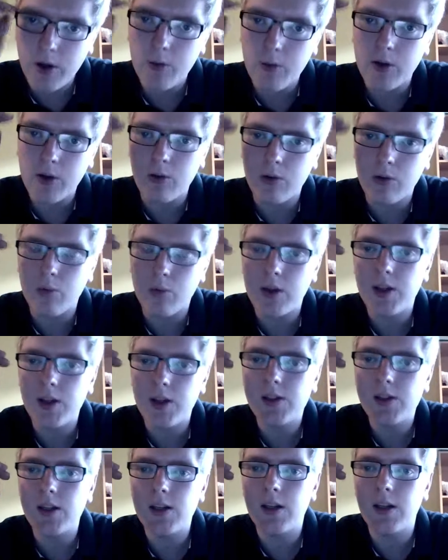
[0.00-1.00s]
we could really
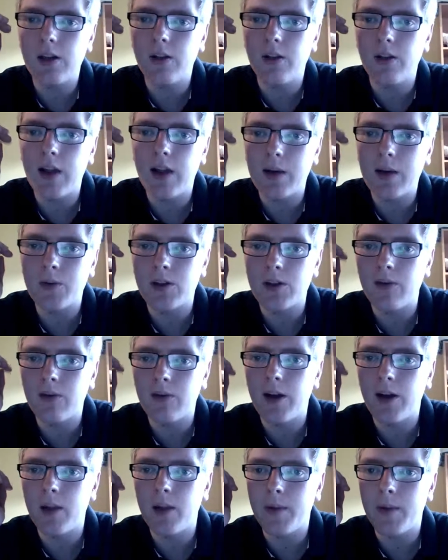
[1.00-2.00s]
see the language
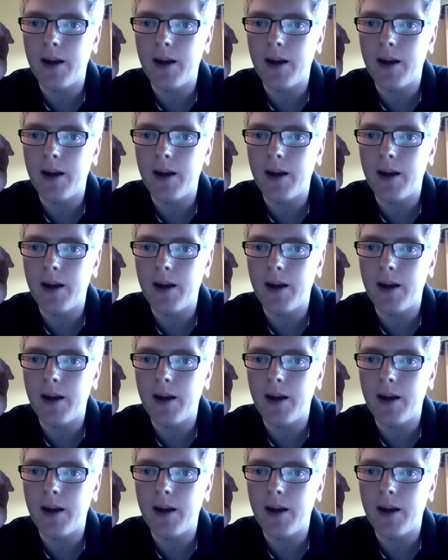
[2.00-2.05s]
development